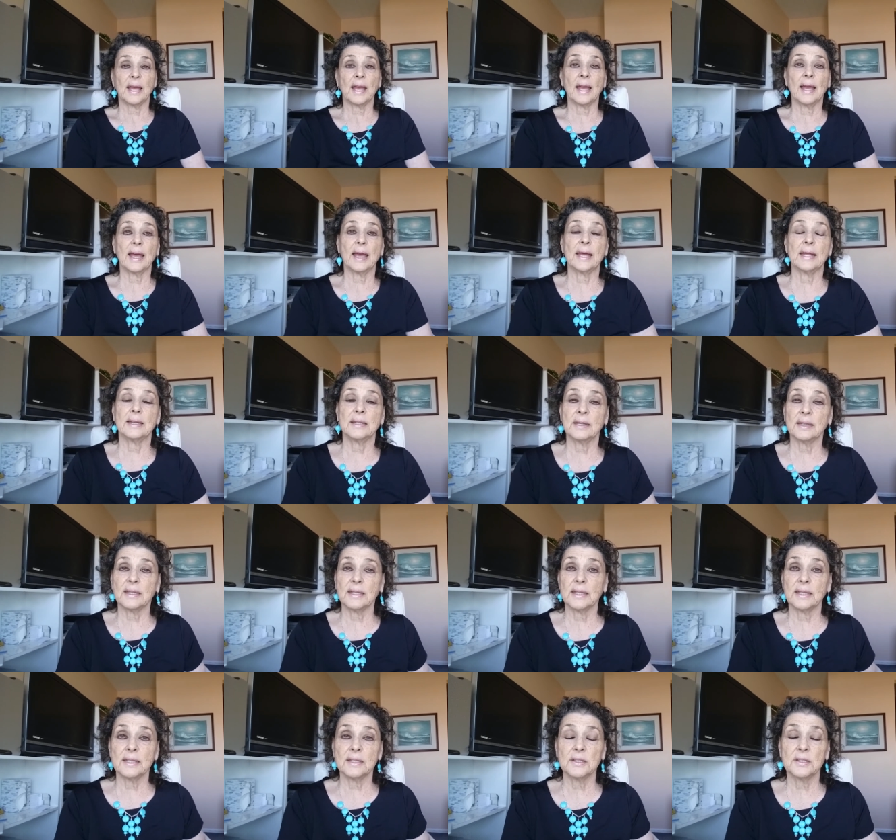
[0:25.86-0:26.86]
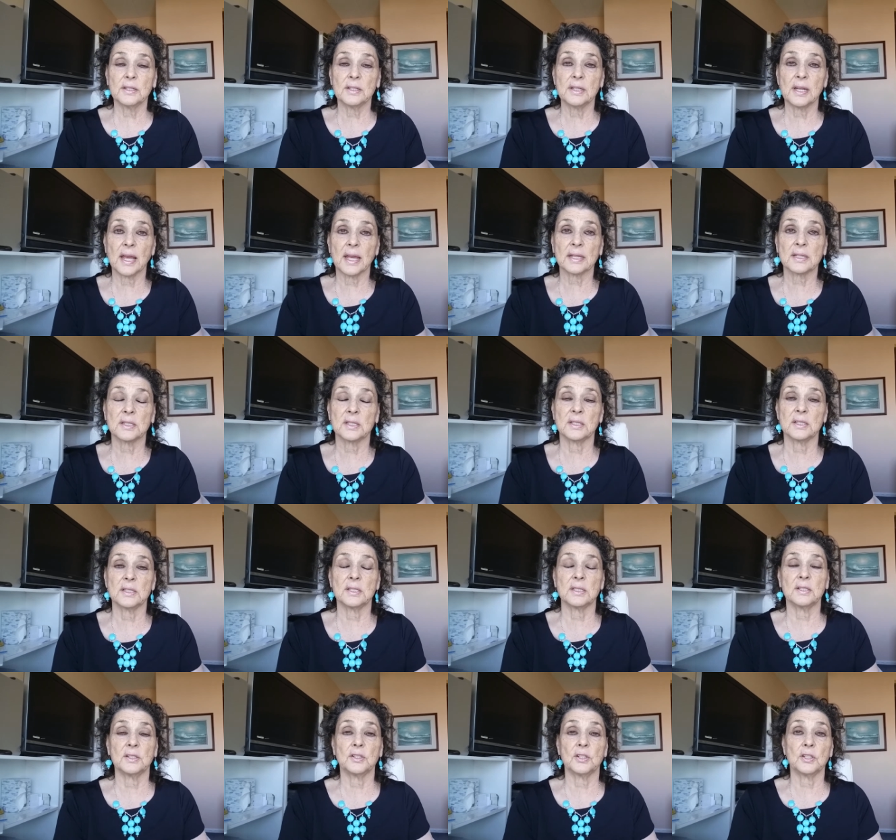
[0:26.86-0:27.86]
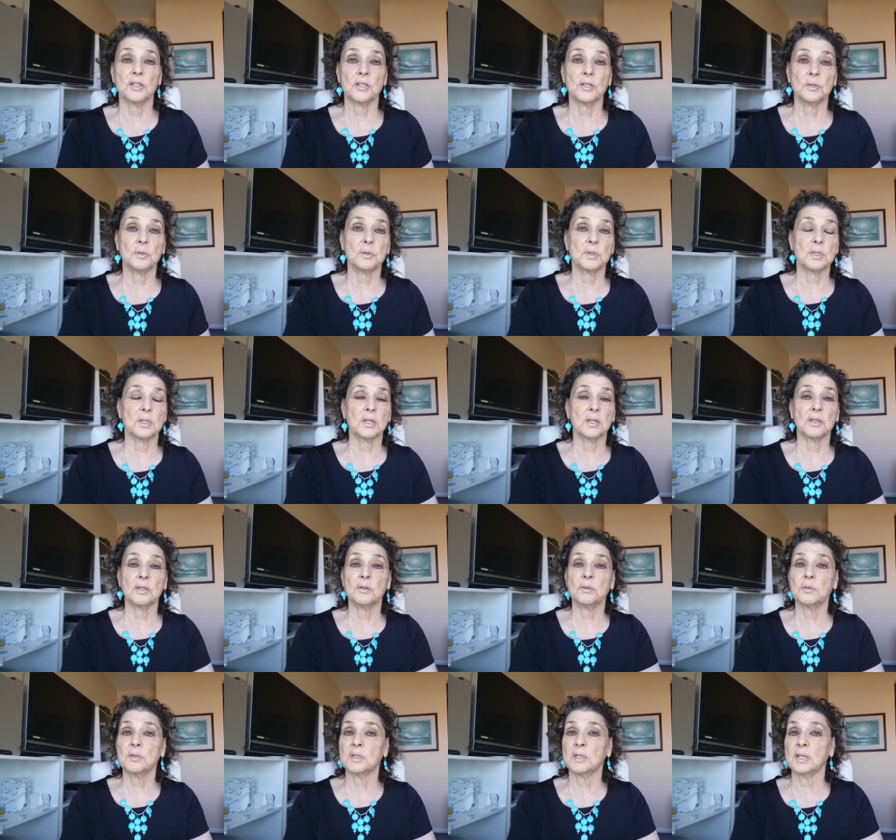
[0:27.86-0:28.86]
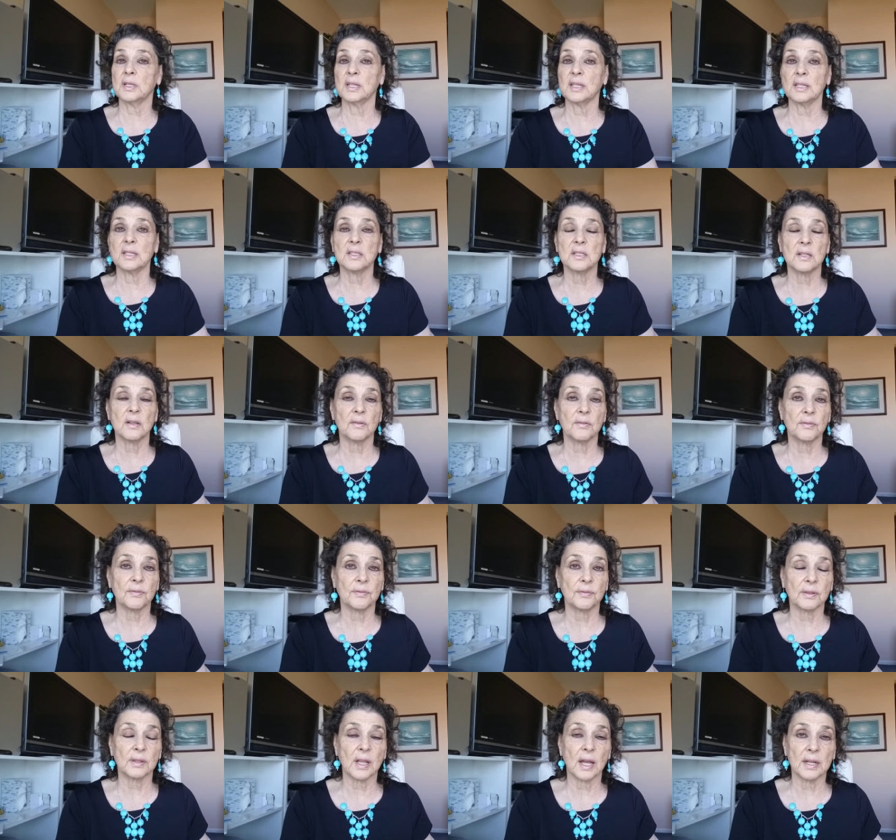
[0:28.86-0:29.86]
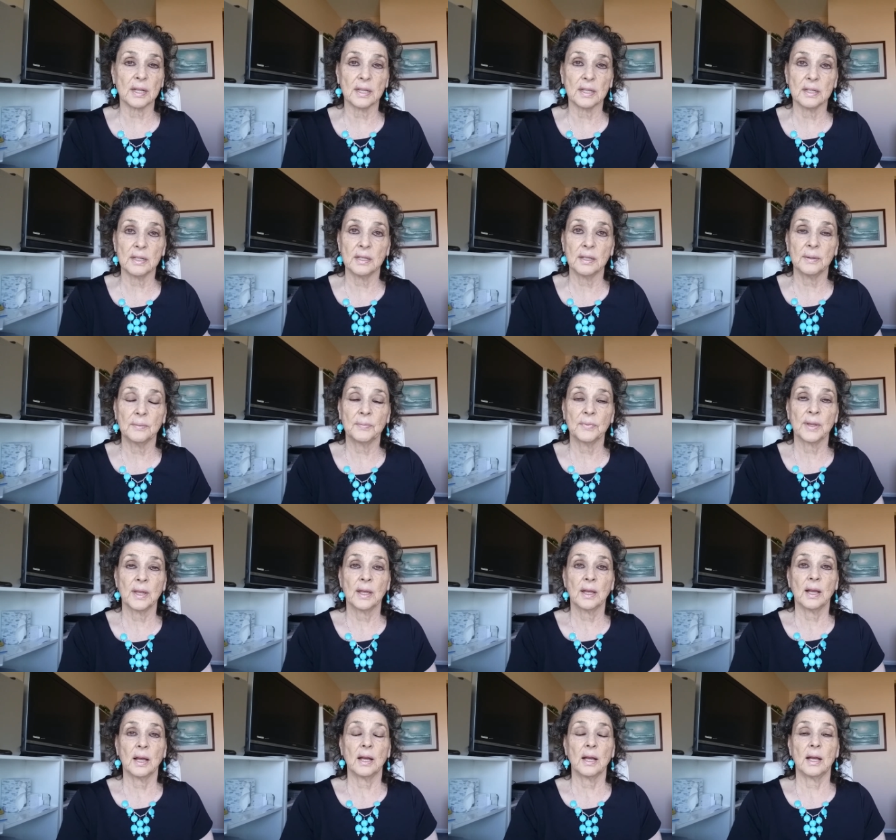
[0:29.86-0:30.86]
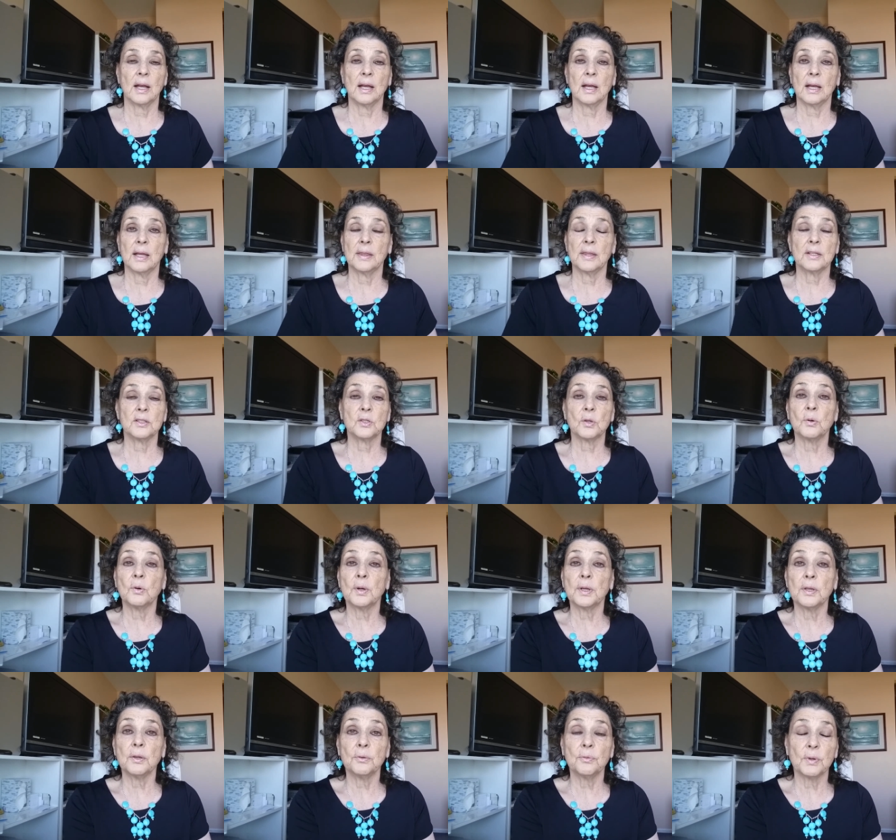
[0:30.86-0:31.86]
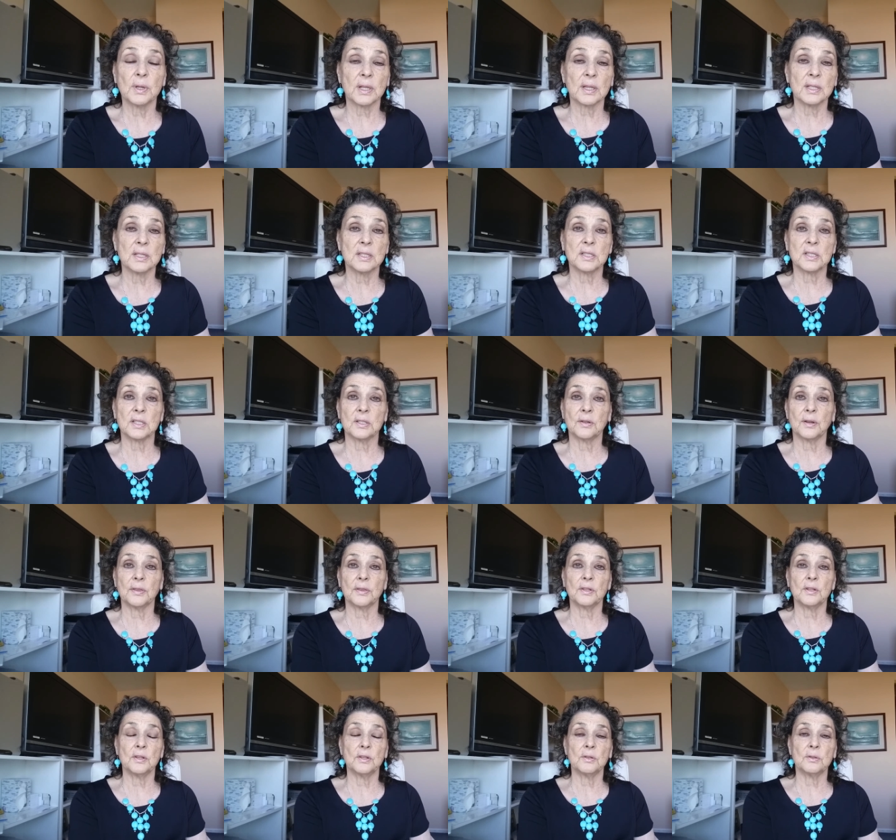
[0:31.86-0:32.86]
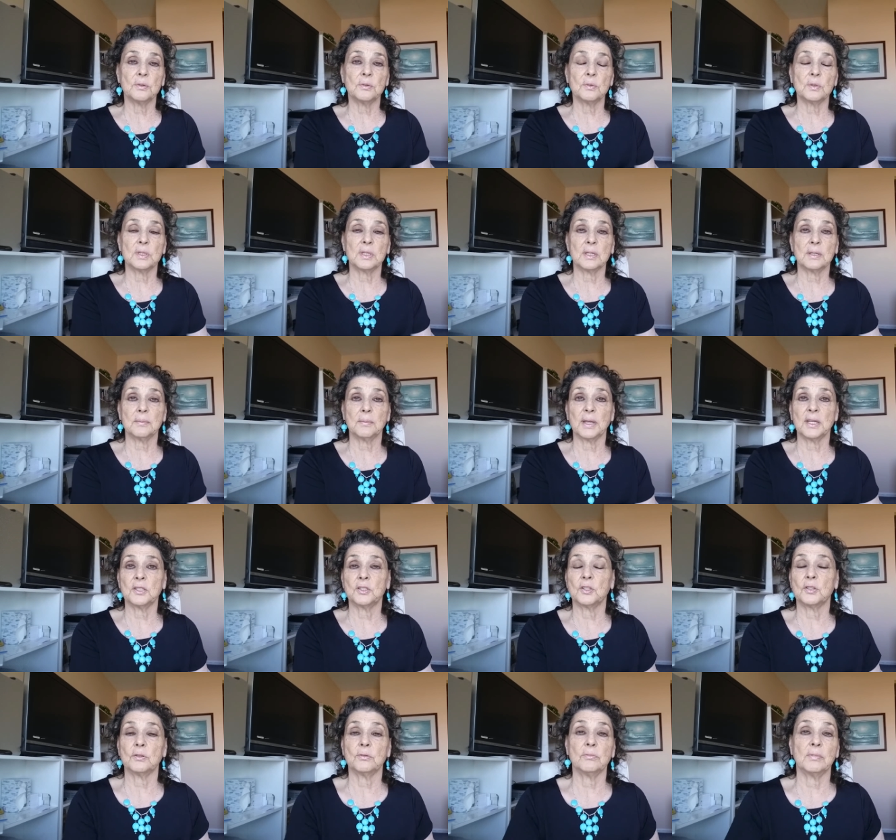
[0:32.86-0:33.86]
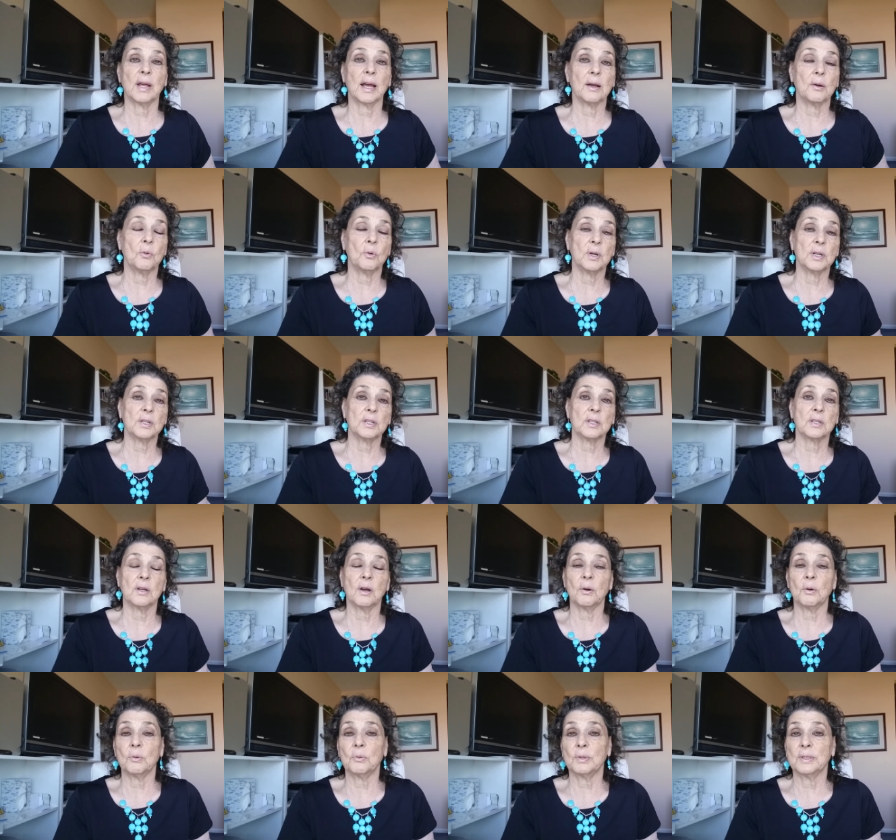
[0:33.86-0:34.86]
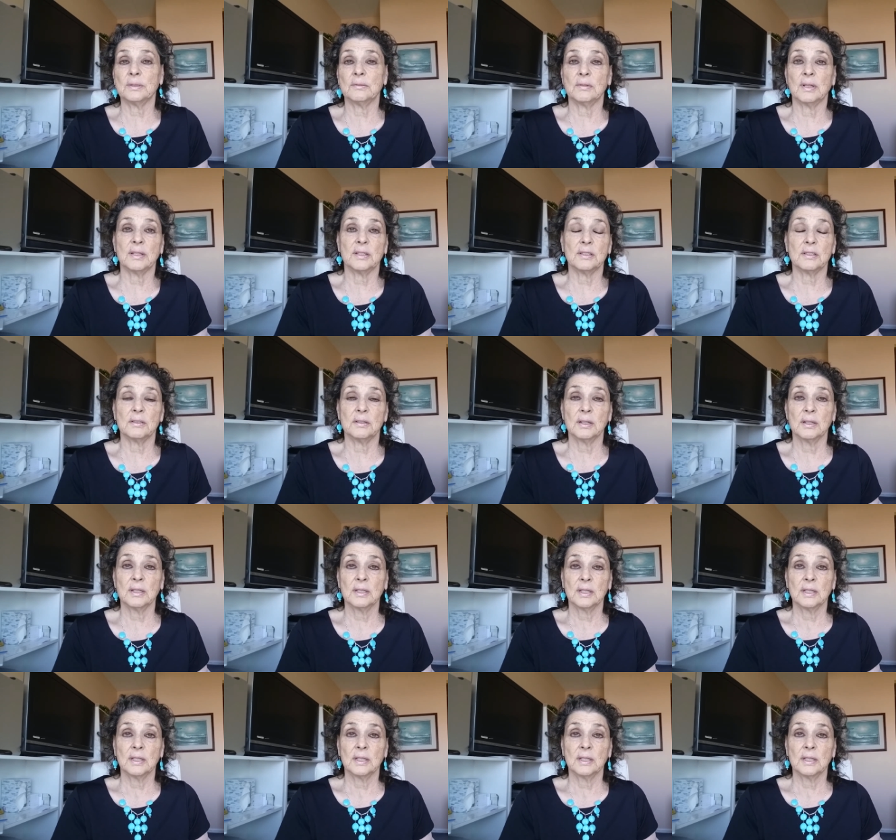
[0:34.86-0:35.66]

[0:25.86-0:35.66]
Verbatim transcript: and into Texas, into Houston. Houston is flooded uh, that's all you really see on the news. It makes you not want to go and, and,